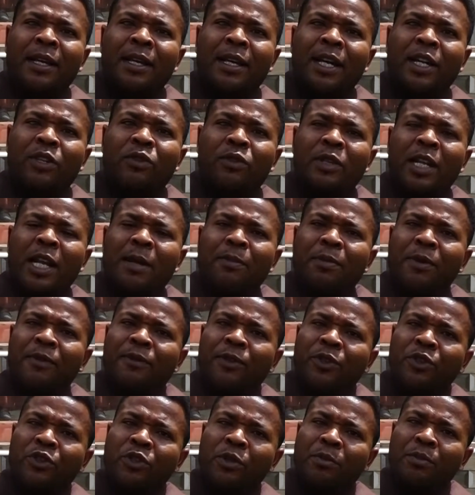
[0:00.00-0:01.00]
And so that
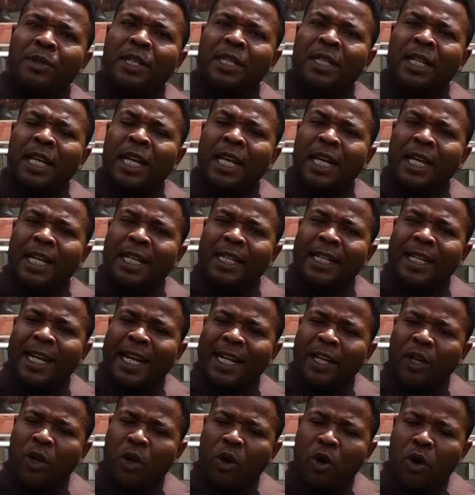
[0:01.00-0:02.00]
perfection means
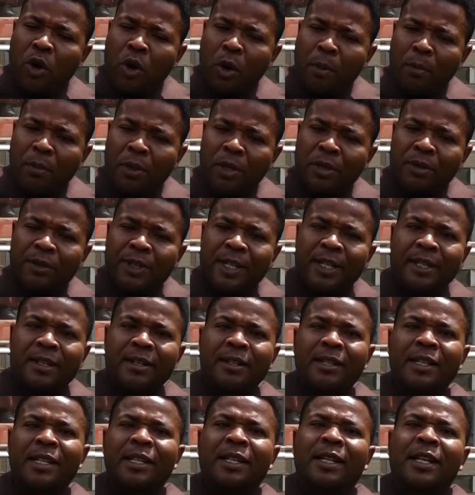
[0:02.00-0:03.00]
that humble
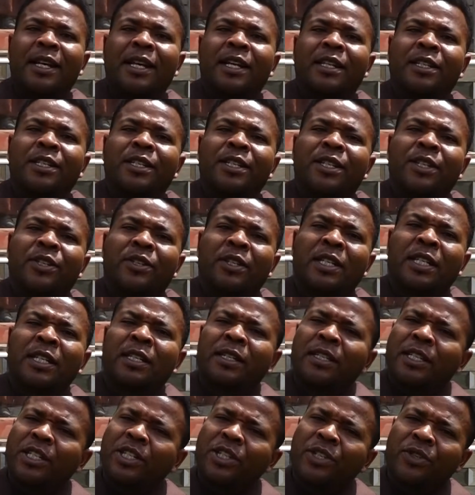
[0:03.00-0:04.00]
return, as Jesus
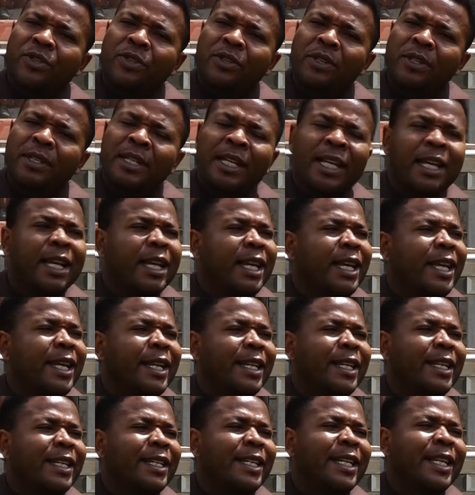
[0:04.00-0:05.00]
teaches us
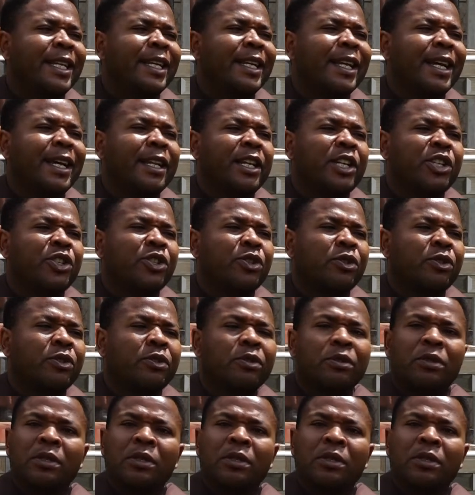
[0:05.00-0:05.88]
in his incarnation.